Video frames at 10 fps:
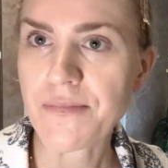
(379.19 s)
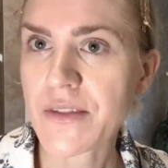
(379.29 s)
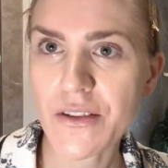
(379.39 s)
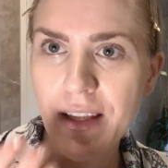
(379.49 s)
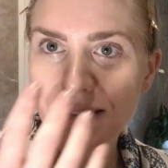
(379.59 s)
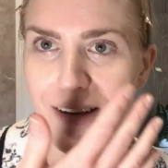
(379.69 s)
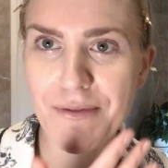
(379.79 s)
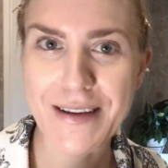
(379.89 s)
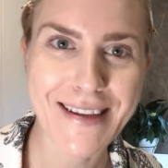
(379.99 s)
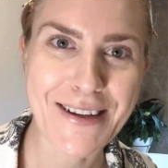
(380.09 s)
so that then
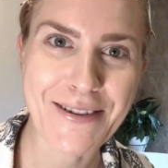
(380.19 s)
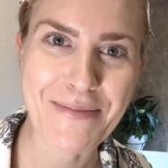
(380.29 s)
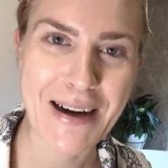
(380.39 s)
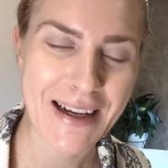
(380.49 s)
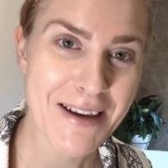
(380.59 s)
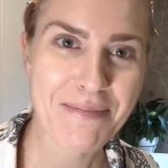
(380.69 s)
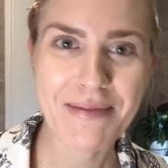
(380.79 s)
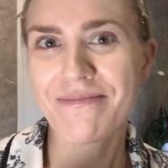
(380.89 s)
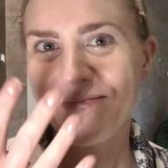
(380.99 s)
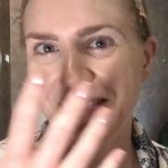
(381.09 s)
once I do my
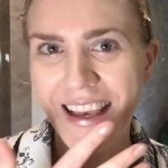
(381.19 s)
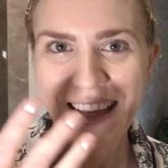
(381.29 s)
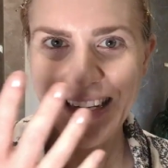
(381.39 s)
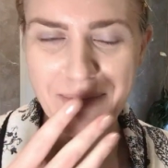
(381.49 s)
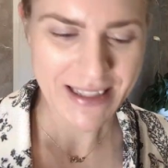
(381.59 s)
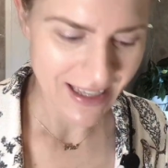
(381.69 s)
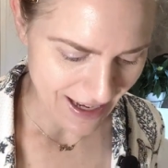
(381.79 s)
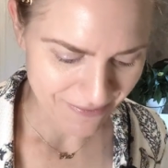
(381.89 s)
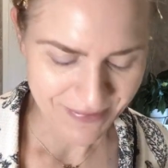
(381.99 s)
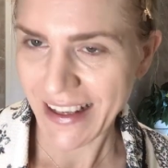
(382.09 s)
lips,
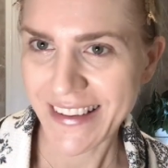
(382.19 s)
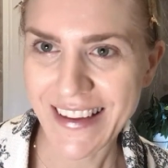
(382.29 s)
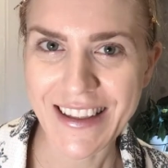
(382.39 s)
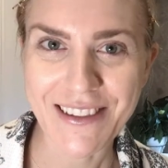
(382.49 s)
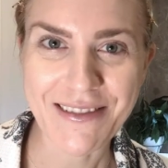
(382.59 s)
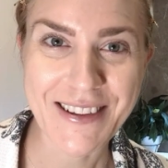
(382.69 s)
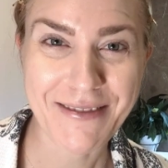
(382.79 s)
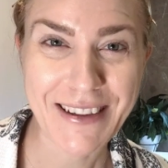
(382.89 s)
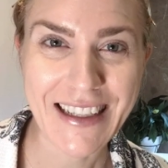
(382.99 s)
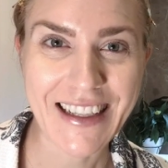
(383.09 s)
then it looks
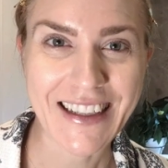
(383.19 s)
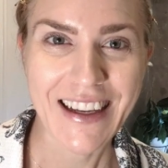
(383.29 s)
really